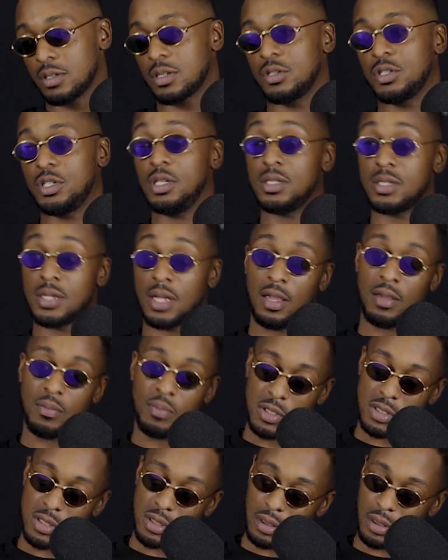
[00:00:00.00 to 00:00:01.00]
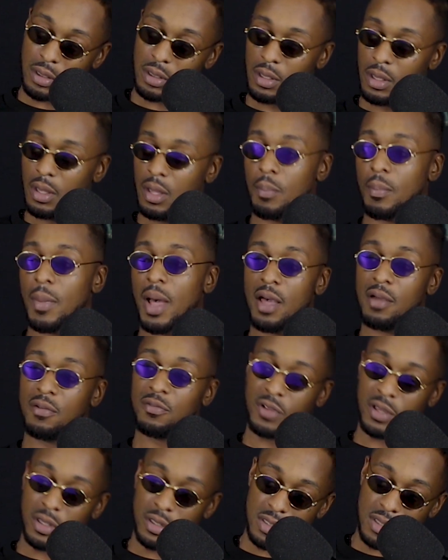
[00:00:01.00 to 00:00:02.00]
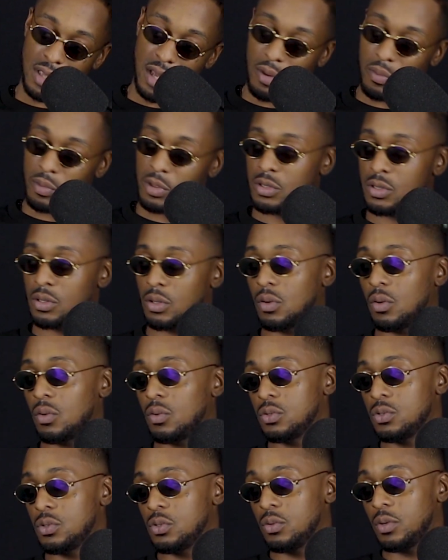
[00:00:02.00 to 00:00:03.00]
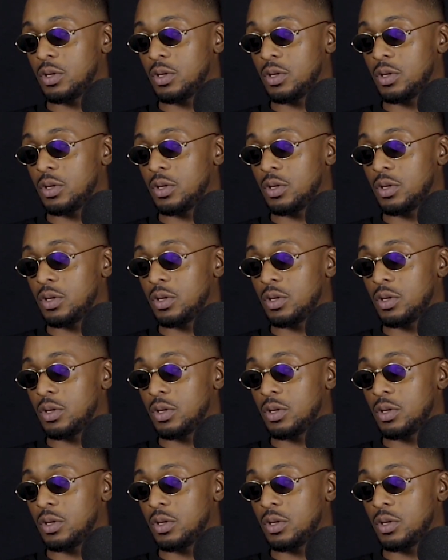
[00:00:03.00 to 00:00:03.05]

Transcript: And she'd take me to my events that I wanted to go to,